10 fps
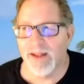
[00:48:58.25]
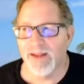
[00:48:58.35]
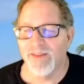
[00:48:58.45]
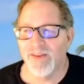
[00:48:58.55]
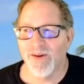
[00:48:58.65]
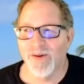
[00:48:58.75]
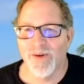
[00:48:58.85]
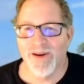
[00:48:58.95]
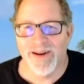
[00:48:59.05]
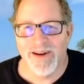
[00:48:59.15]
And
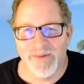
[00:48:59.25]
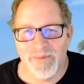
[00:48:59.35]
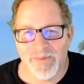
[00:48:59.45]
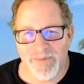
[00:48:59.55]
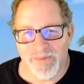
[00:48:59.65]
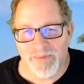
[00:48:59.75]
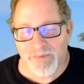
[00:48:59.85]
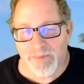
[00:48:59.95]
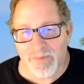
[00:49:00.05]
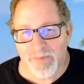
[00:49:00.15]
so, um,
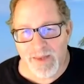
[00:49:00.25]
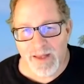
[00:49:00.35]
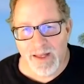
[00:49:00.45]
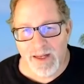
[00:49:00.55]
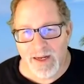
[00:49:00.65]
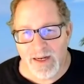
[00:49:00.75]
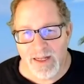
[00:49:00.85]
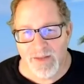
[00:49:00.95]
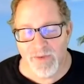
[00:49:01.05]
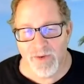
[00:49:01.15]

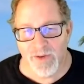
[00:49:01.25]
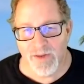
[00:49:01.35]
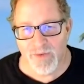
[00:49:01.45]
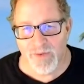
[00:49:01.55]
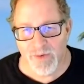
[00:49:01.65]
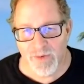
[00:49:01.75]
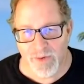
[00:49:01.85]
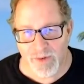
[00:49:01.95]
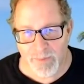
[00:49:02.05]
if you if you uh,